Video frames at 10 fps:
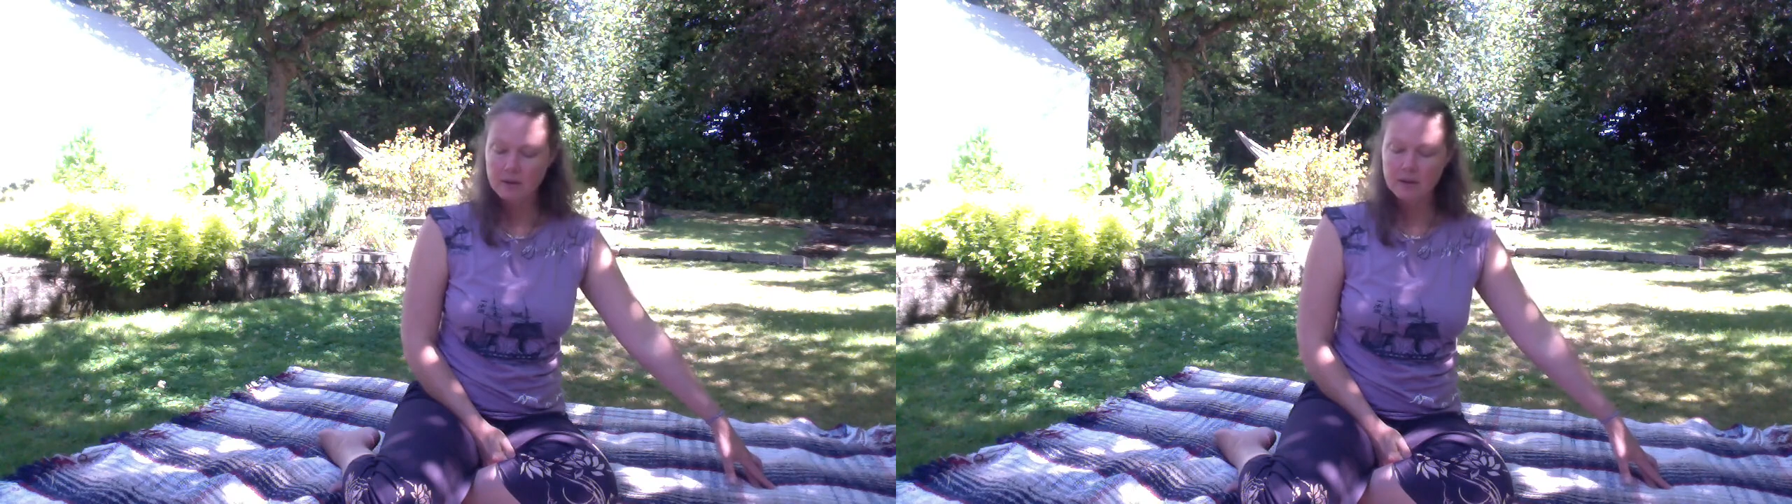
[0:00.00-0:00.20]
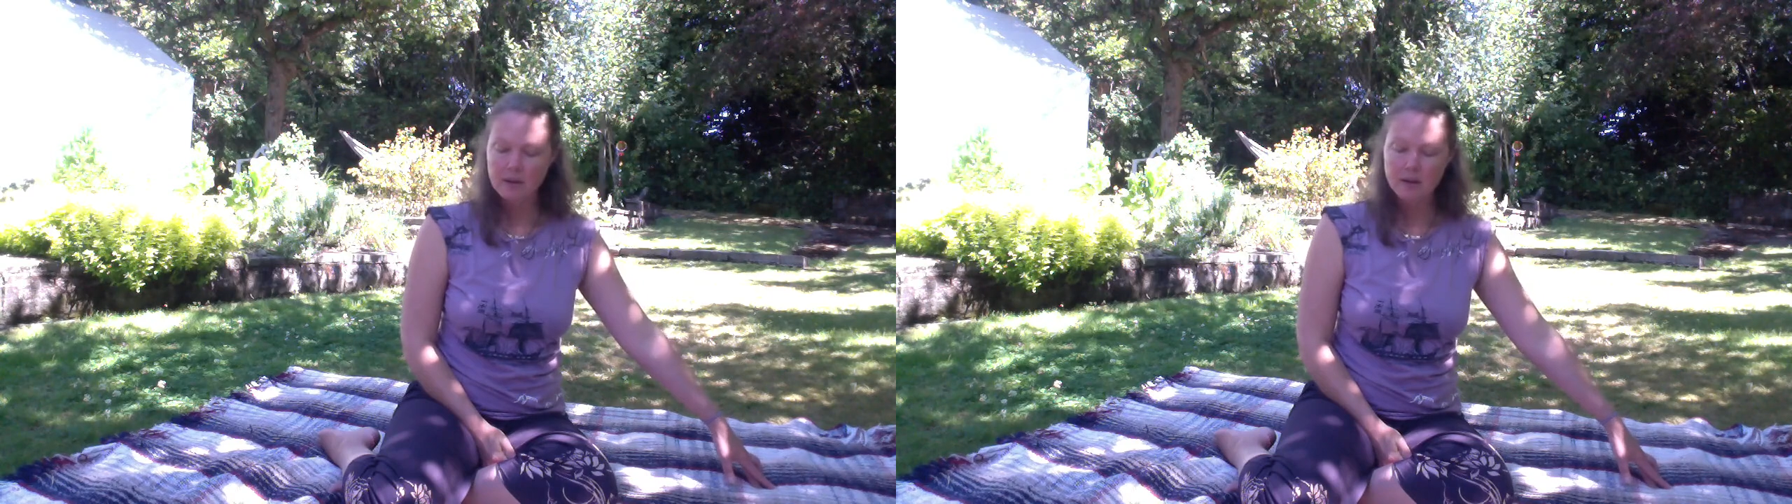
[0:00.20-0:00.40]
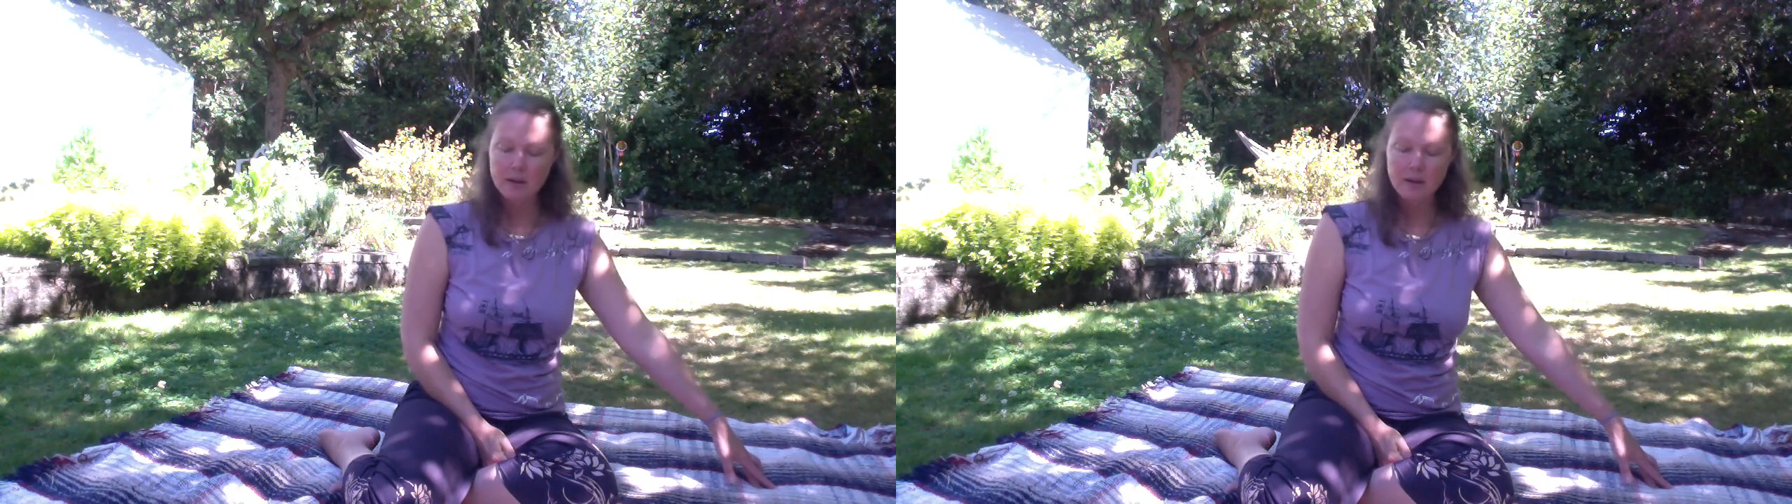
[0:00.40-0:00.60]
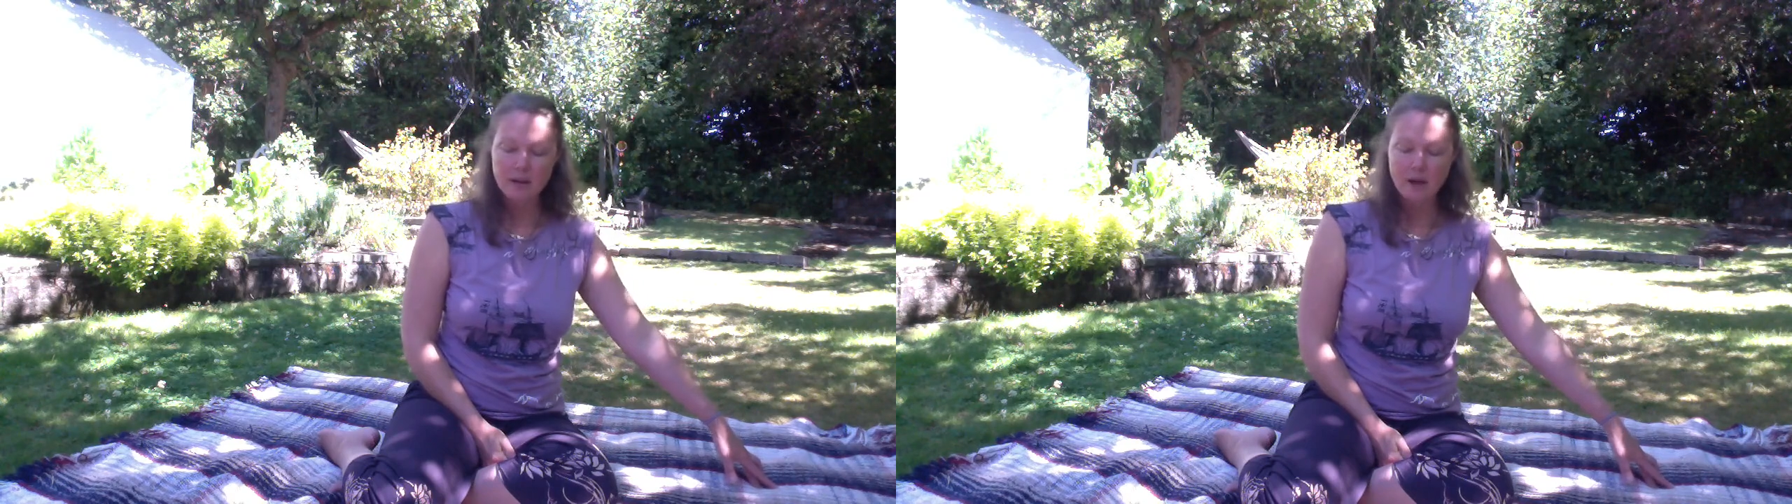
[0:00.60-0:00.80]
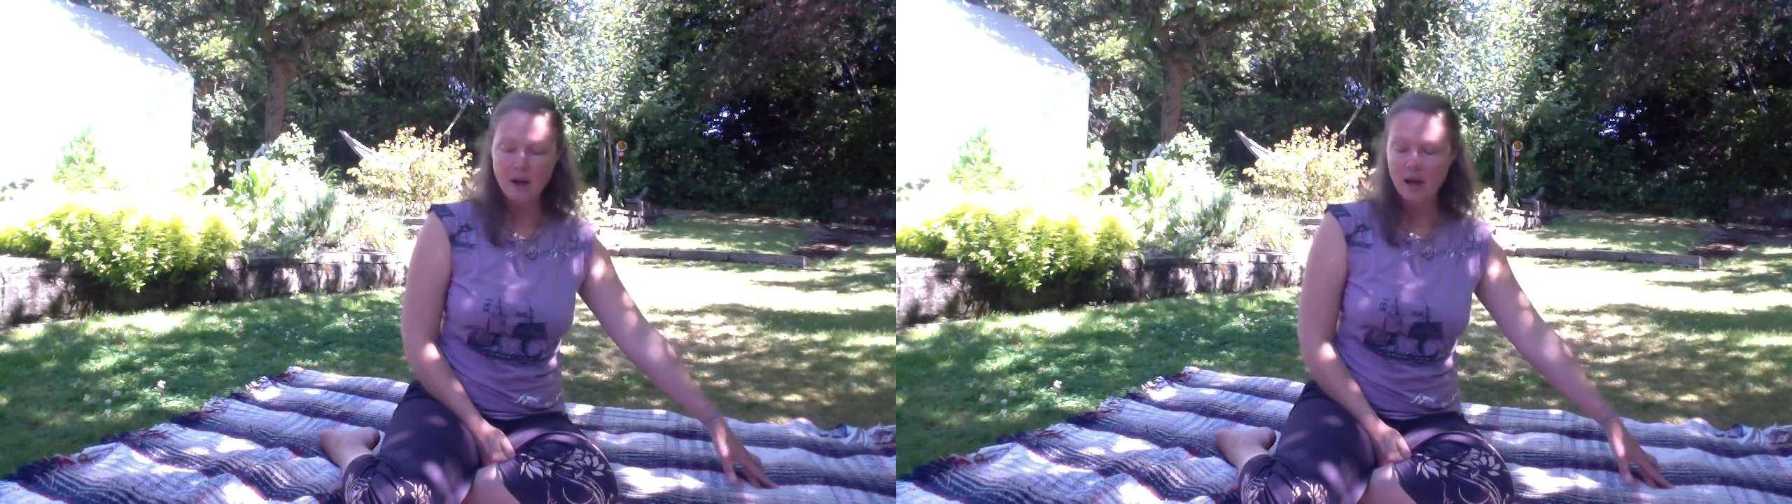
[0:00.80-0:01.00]
the
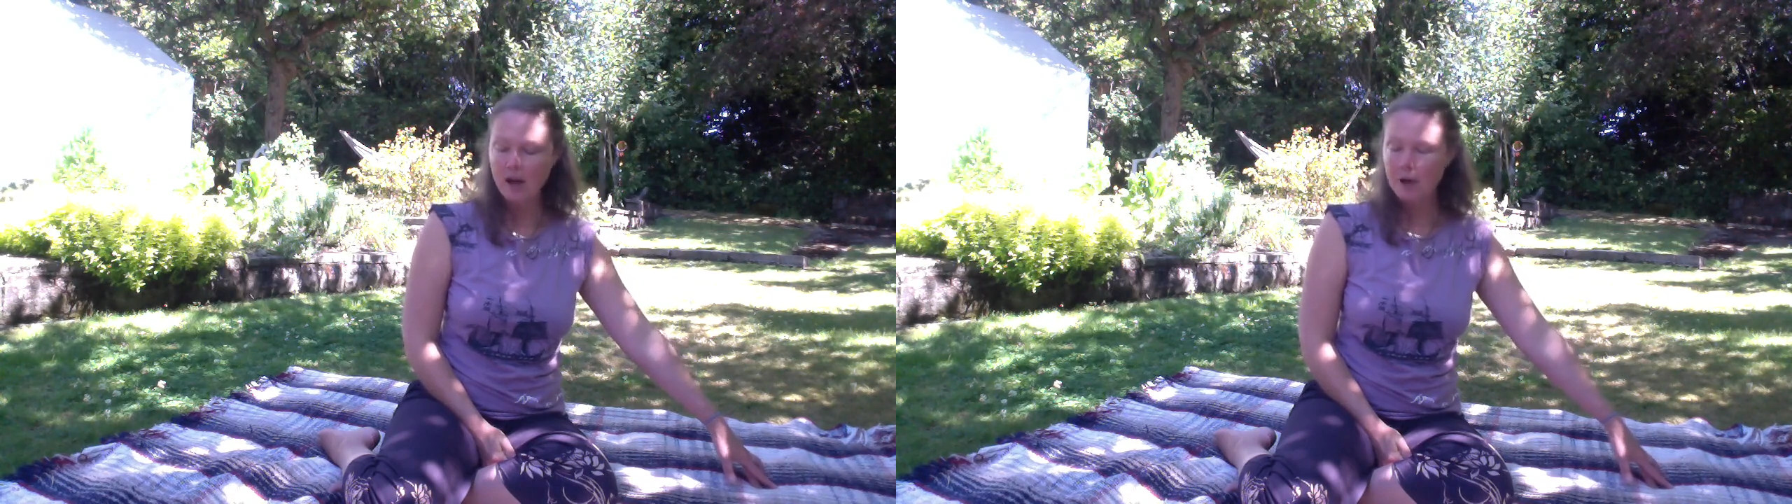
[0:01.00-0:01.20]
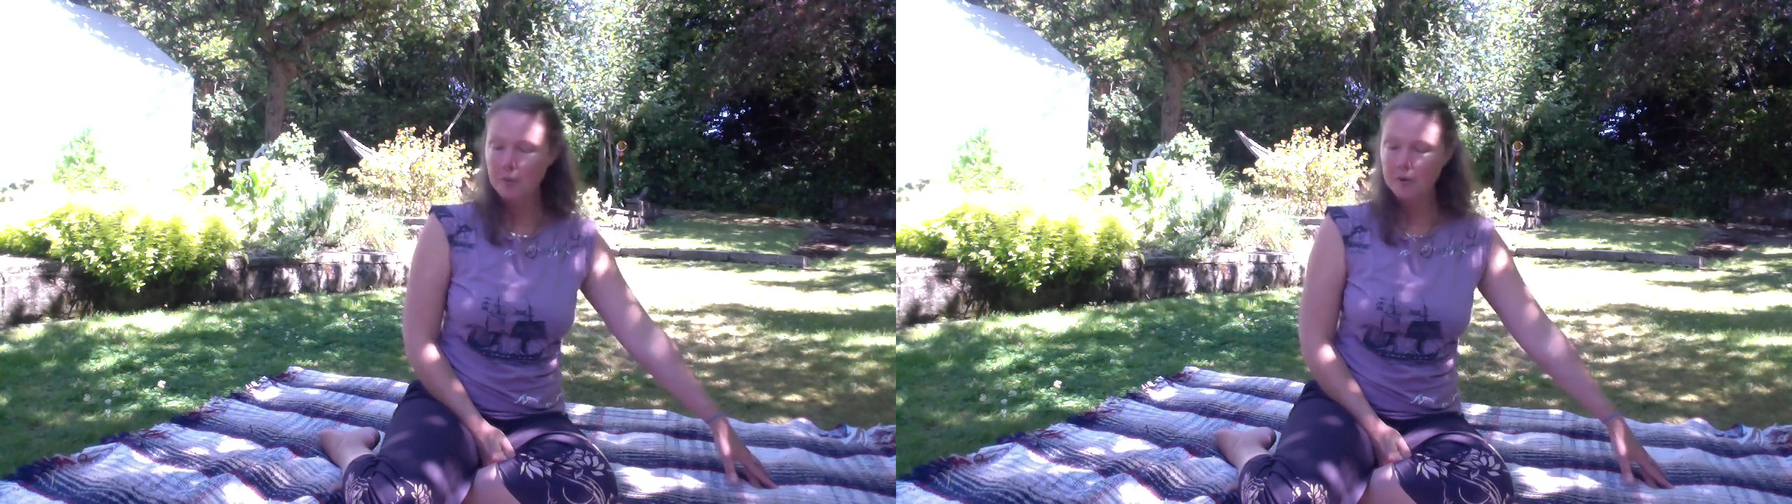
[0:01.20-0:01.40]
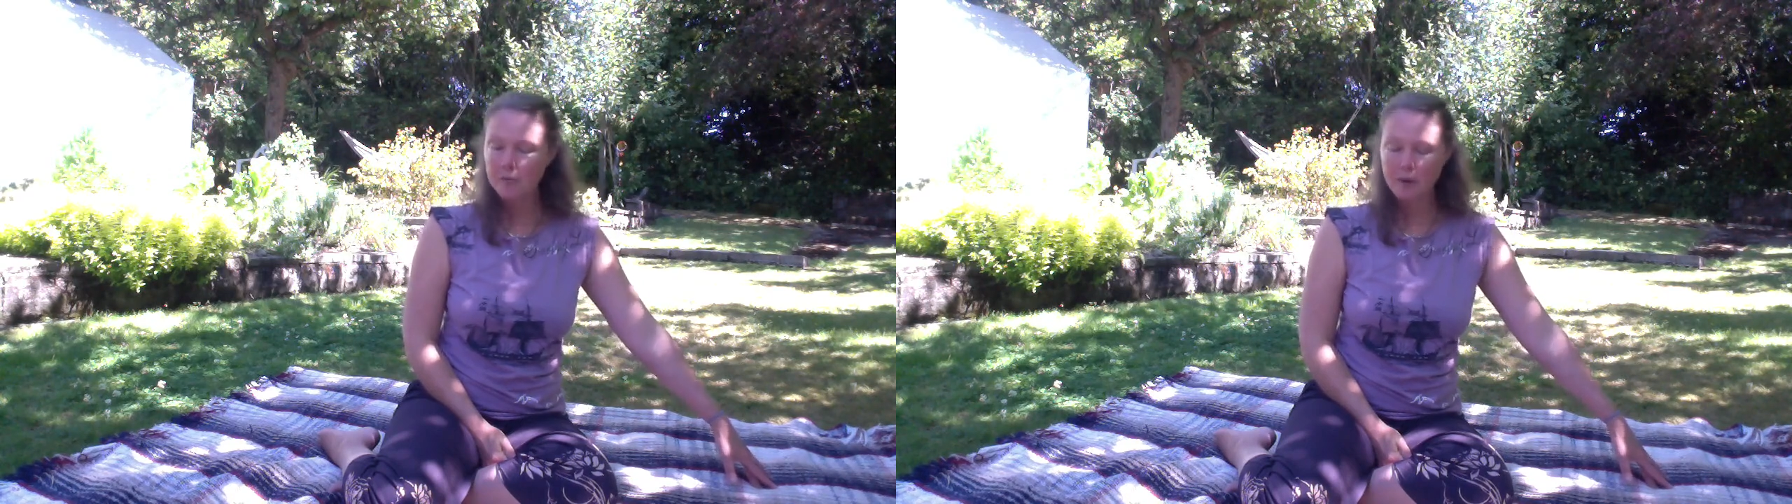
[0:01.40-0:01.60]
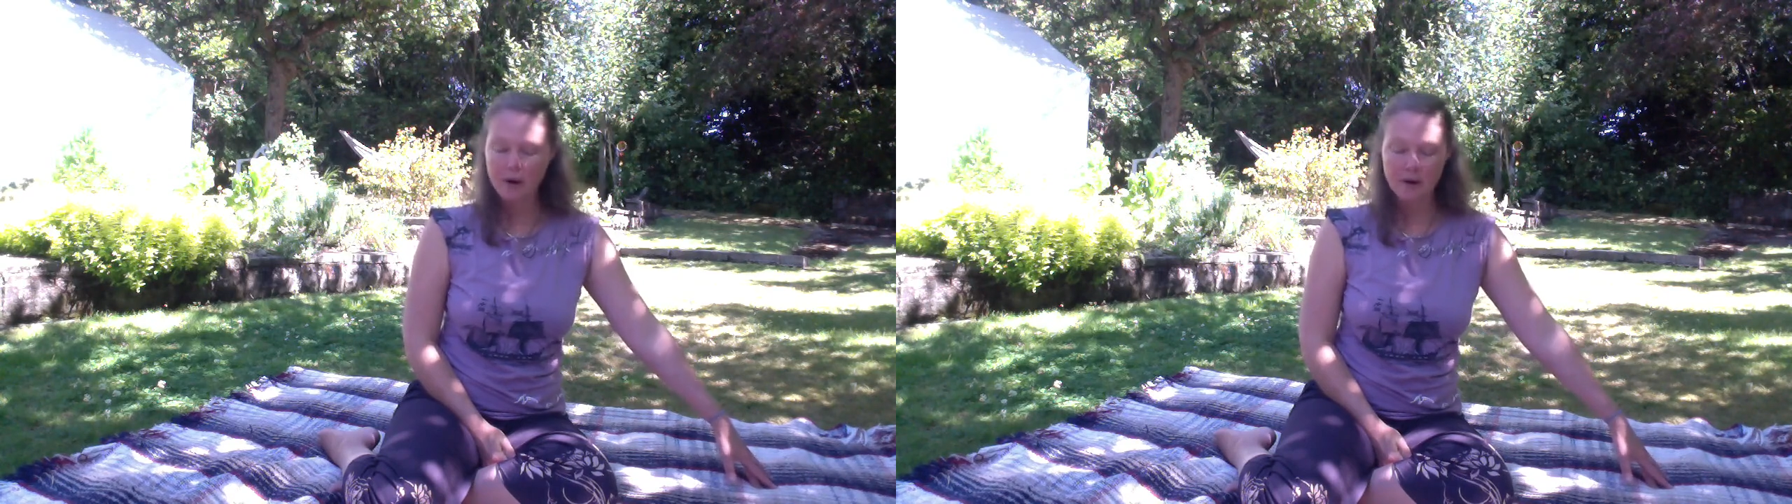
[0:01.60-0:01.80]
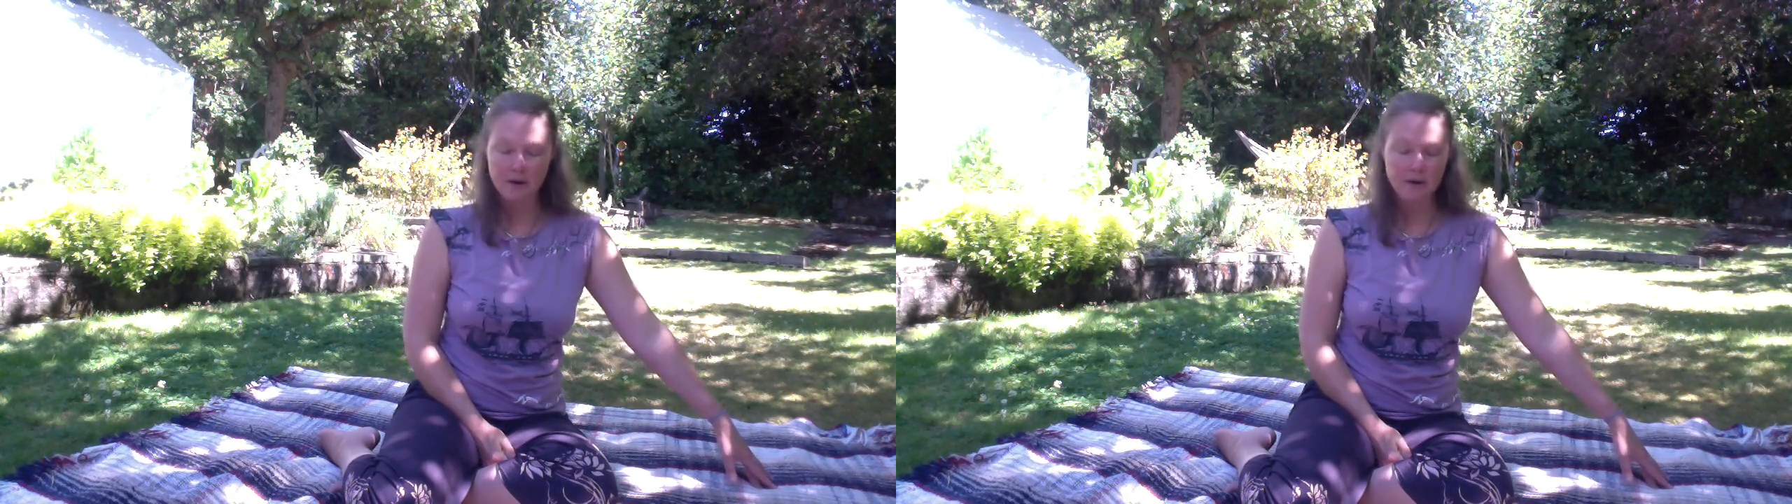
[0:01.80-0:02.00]
upper
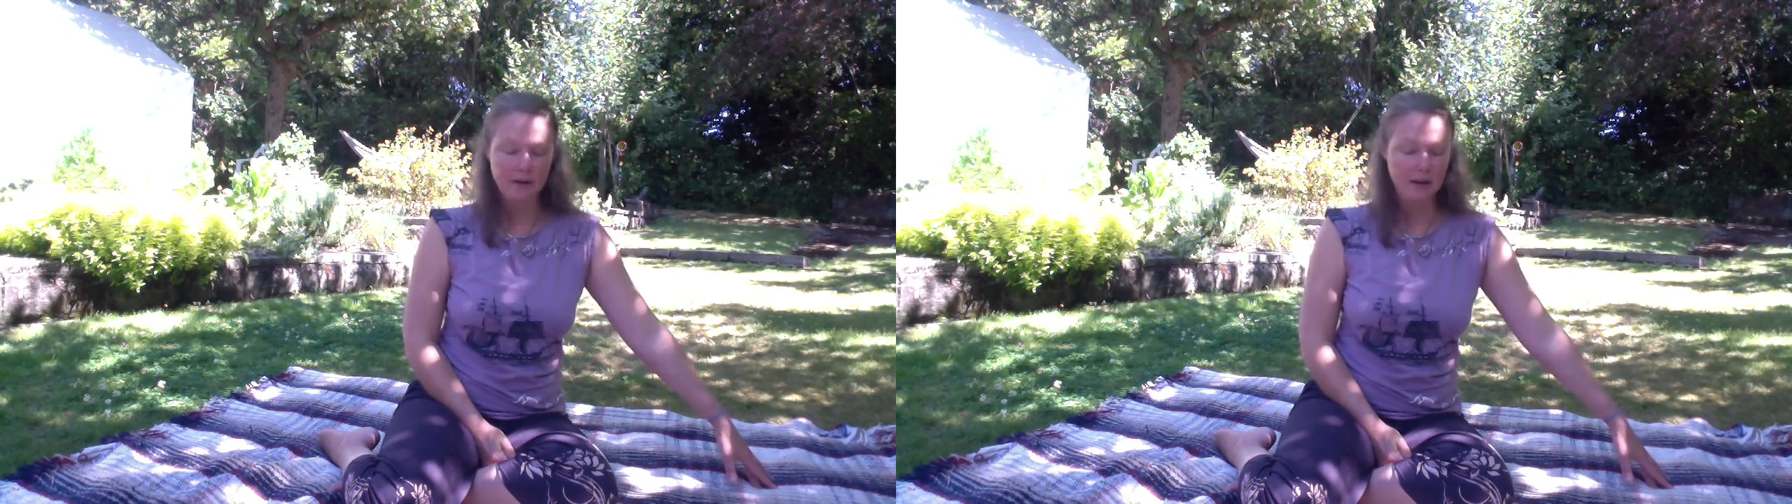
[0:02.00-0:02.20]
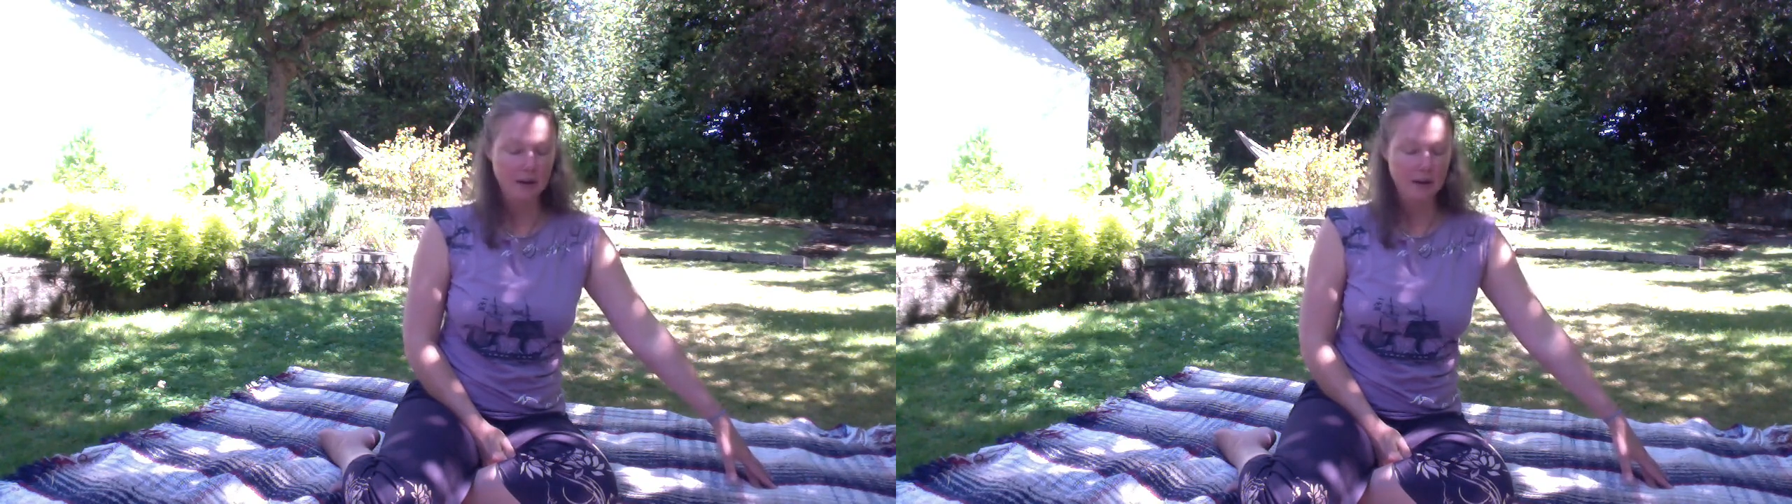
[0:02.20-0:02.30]
part